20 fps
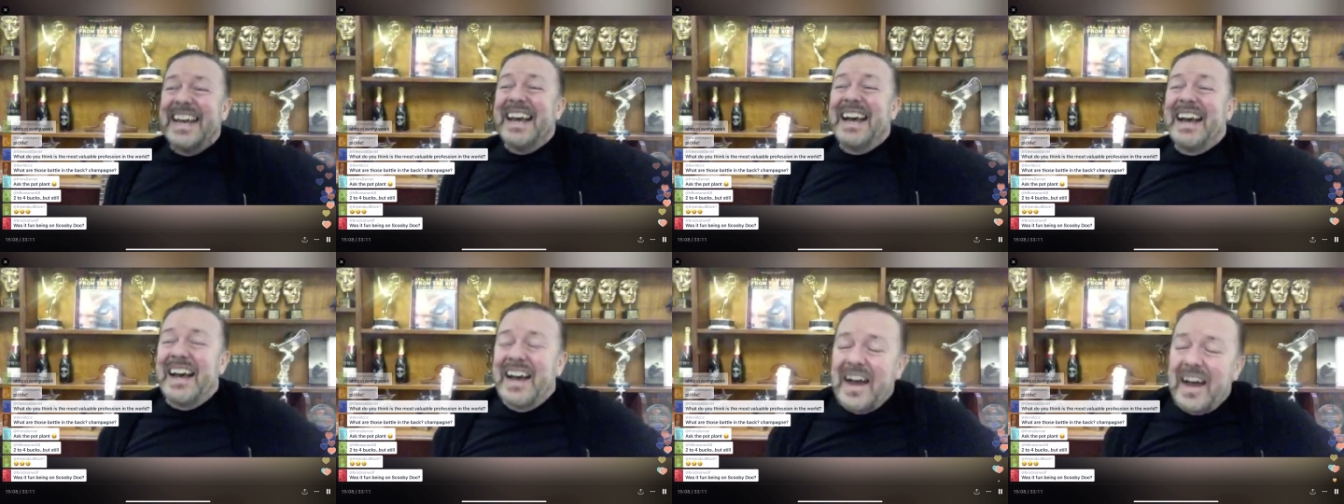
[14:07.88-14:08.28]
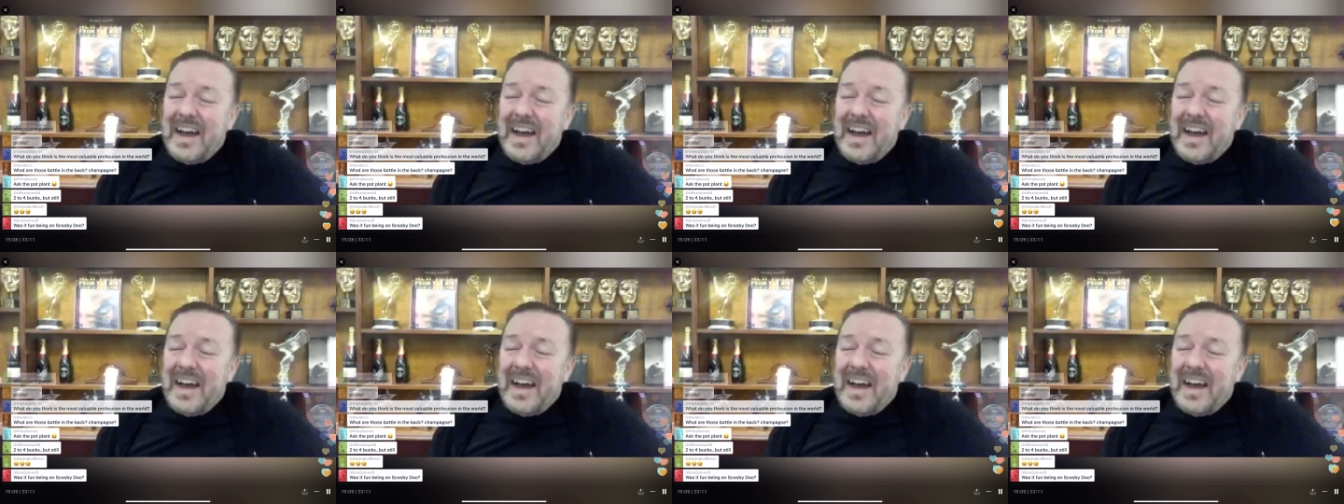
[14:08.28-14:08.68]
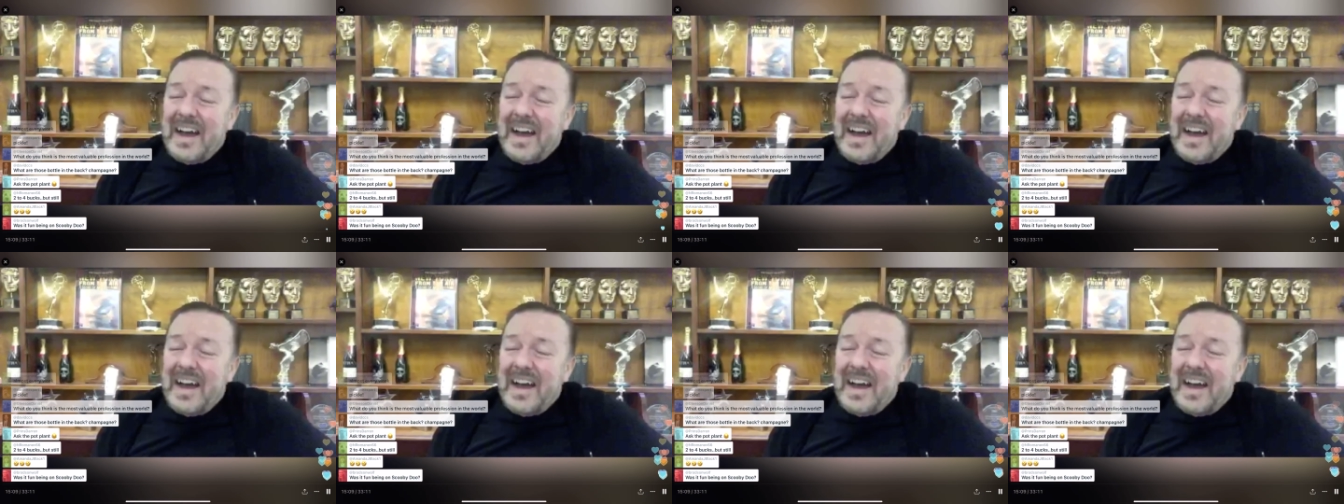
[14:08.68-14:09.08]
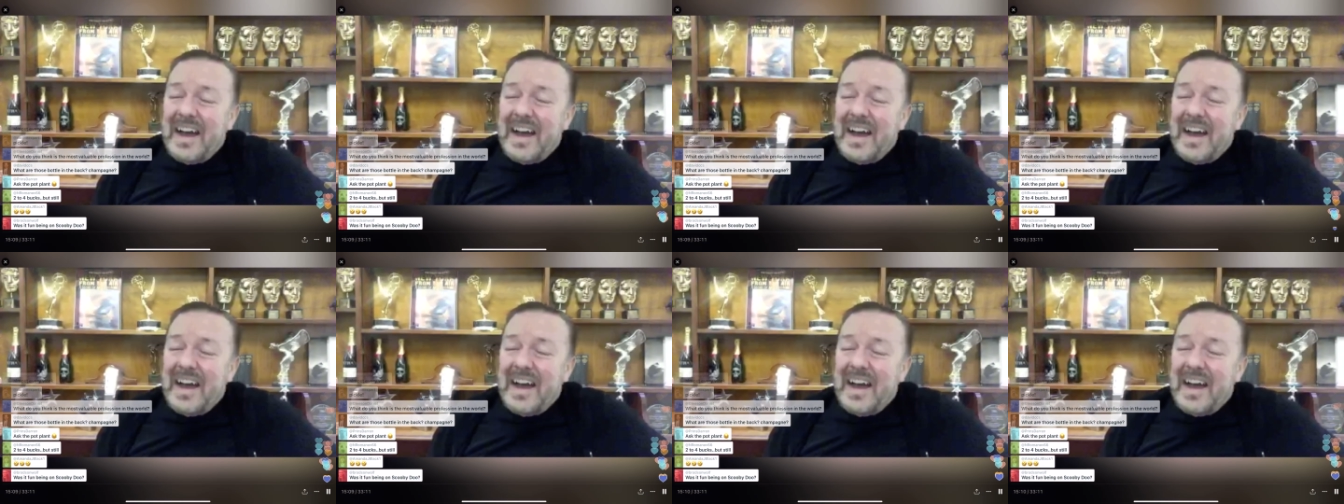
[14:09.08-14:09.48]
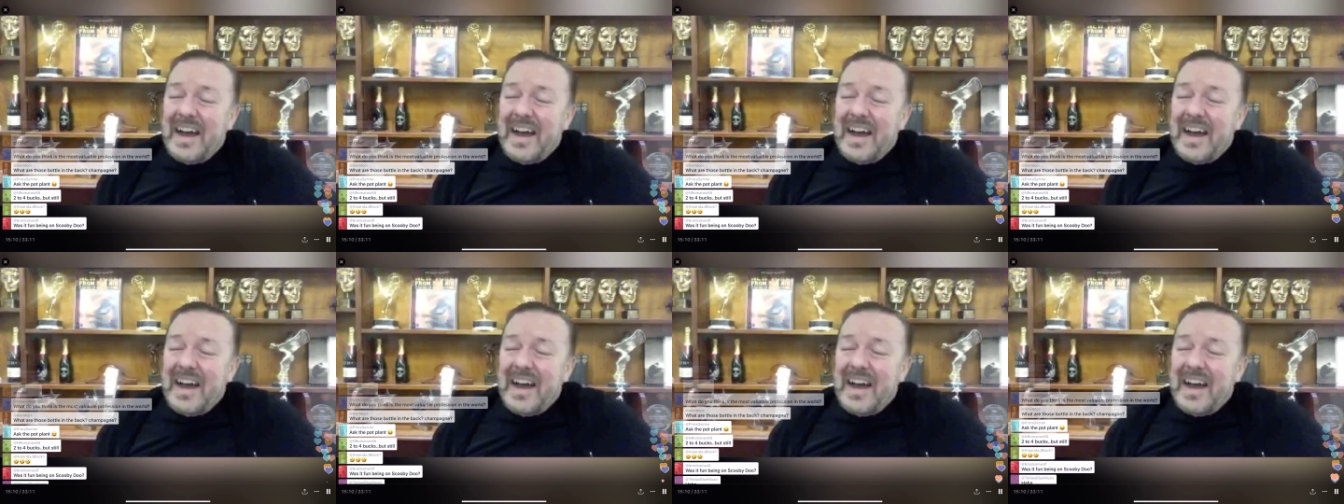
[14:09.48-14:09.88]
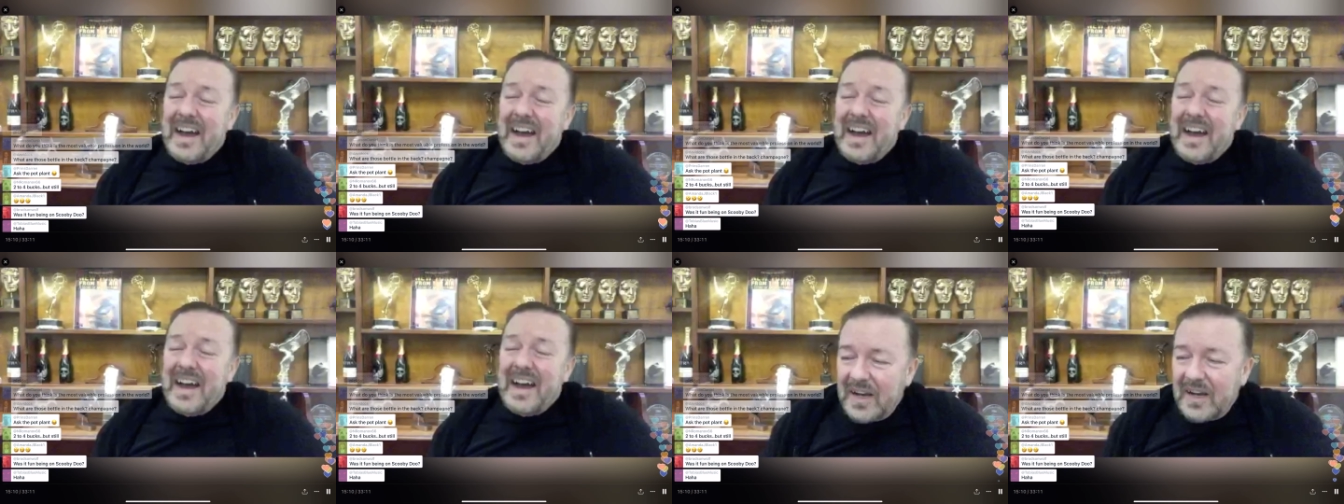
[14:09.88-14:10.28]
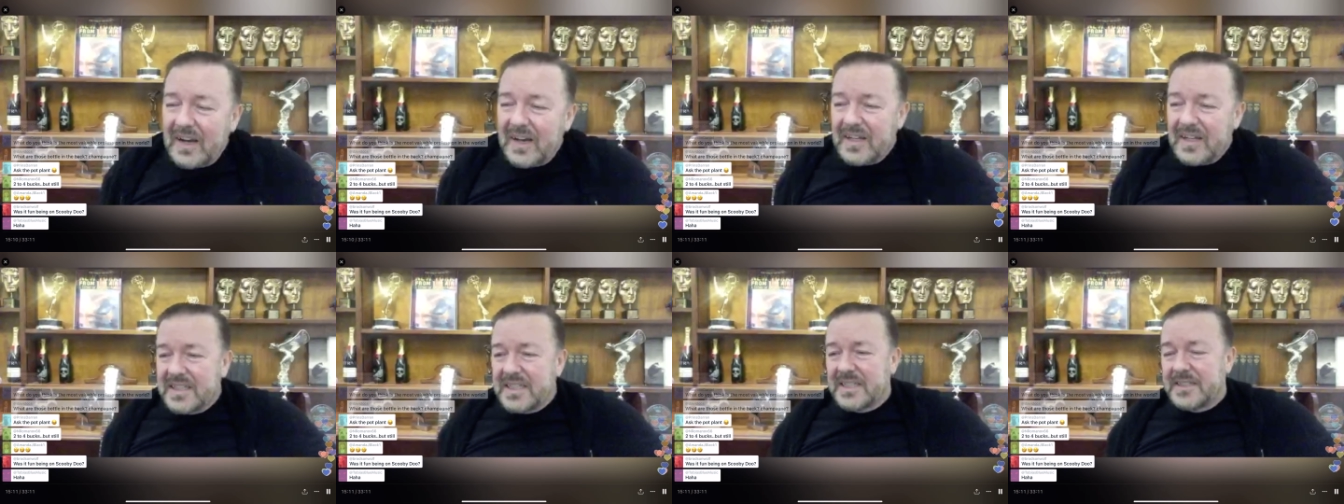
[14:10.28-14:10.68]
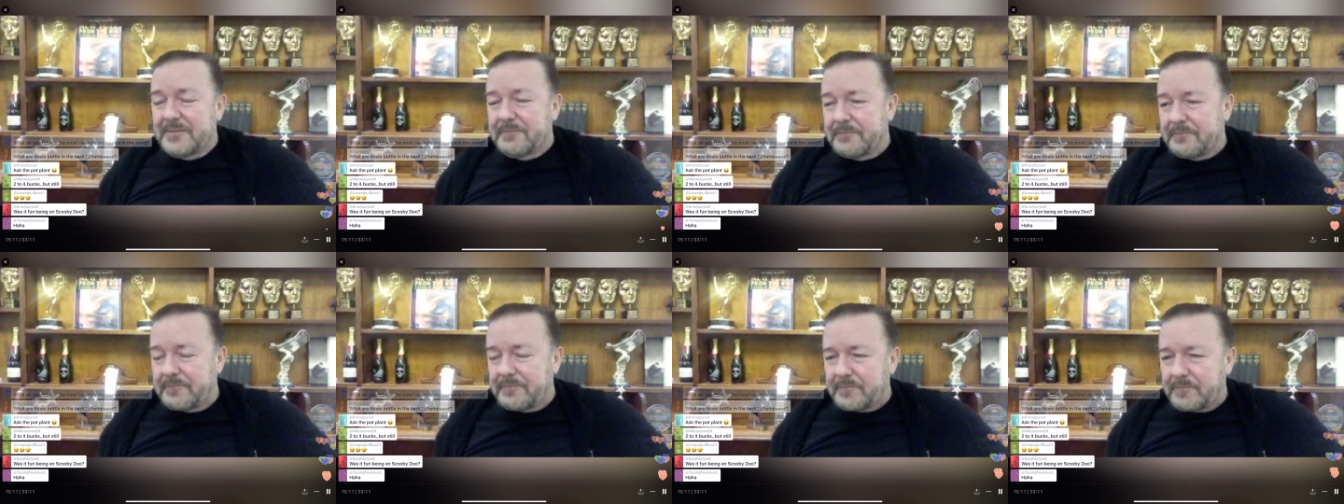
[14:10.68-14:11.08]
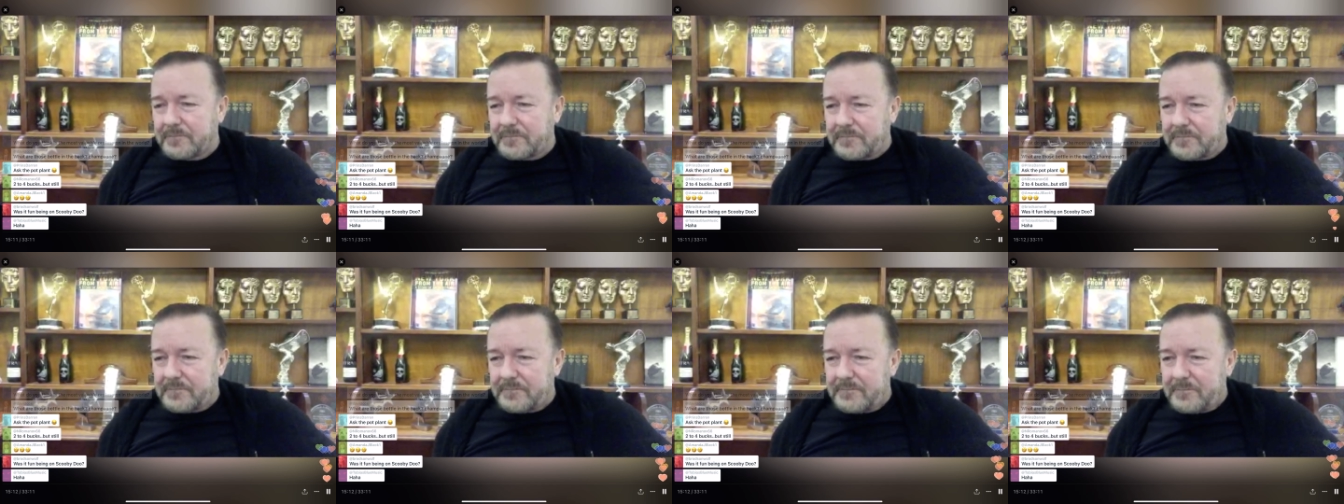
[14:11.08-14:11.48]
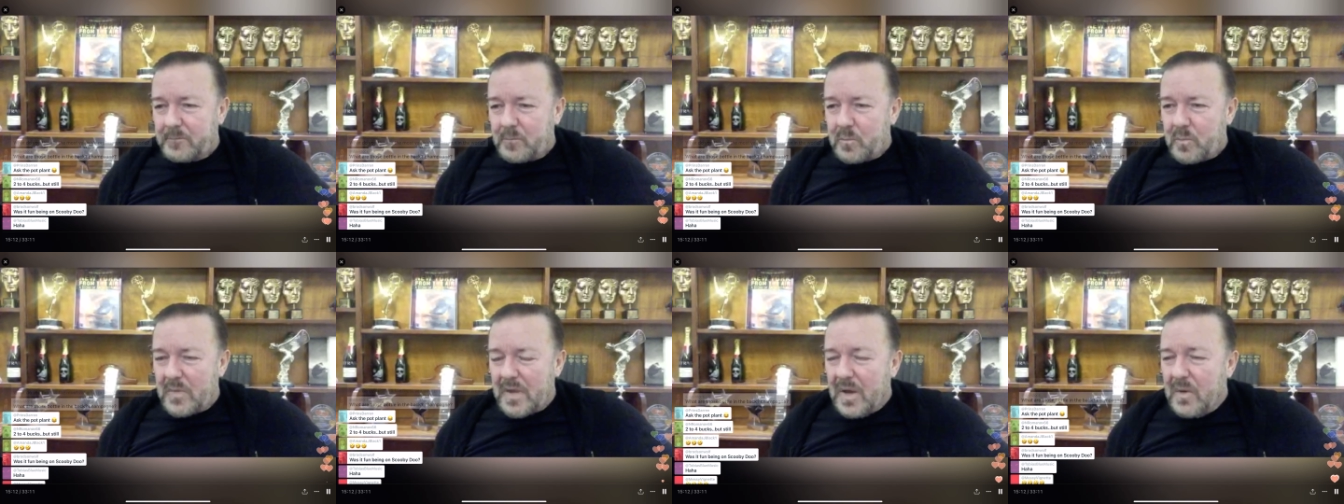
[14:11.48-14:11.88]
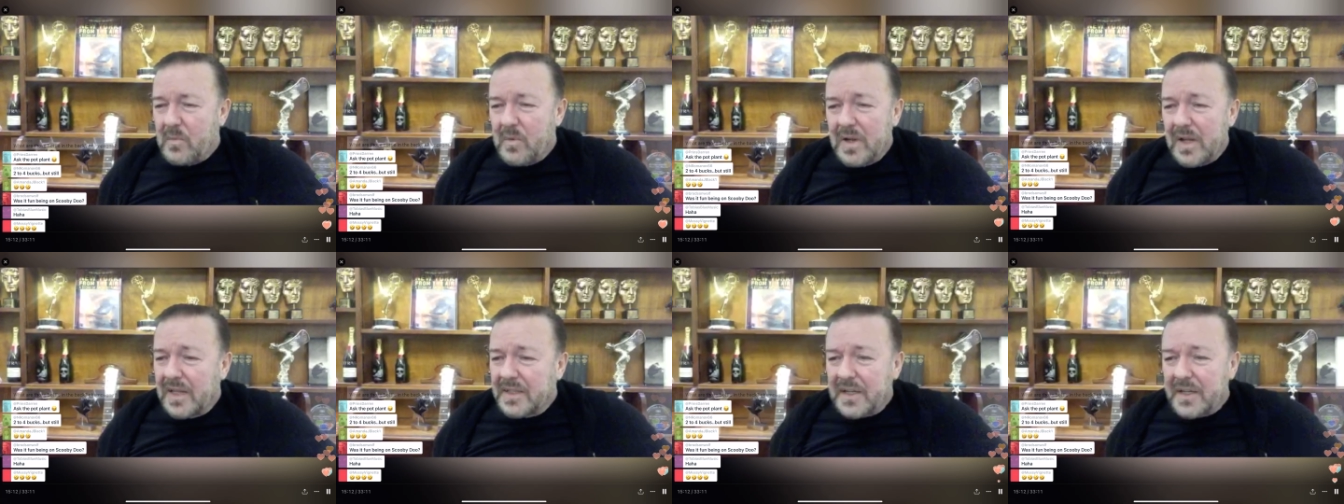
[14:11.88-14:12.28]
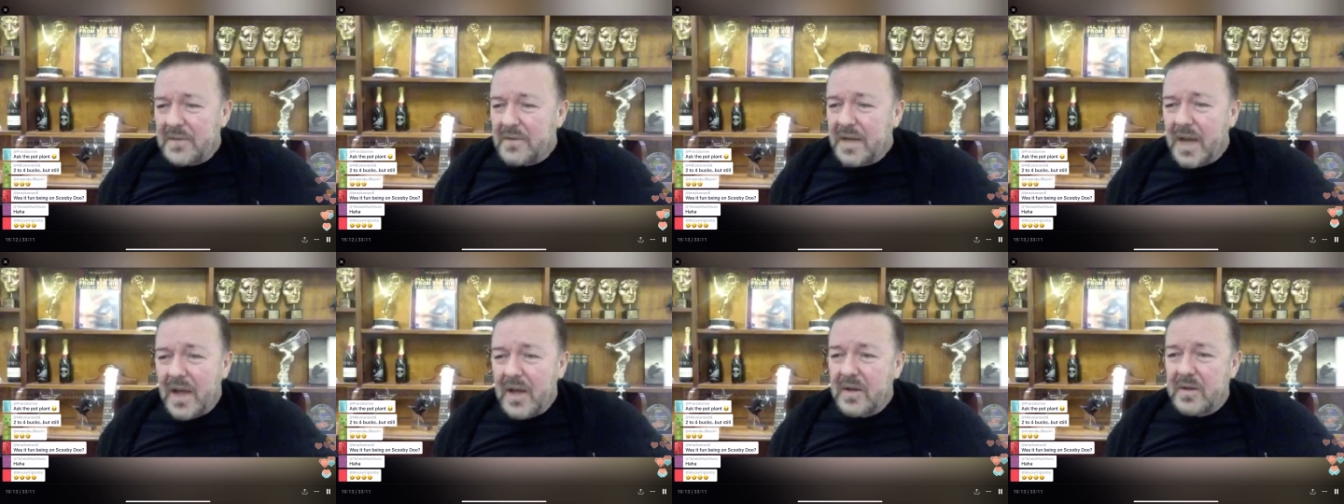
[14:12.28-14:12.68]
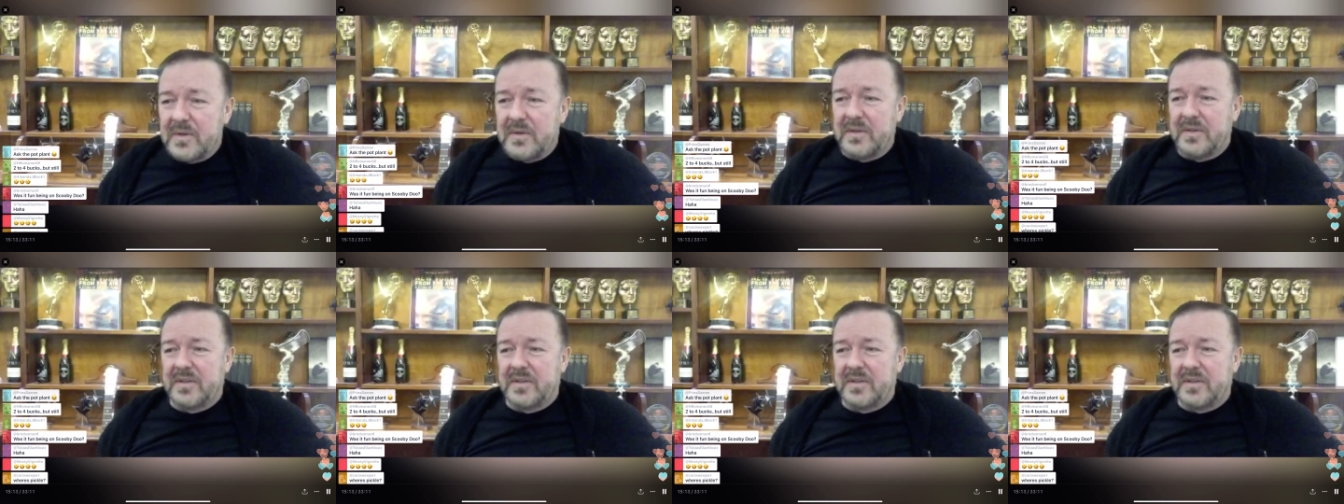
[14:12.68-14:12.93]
Oh my God. Well, I don't know.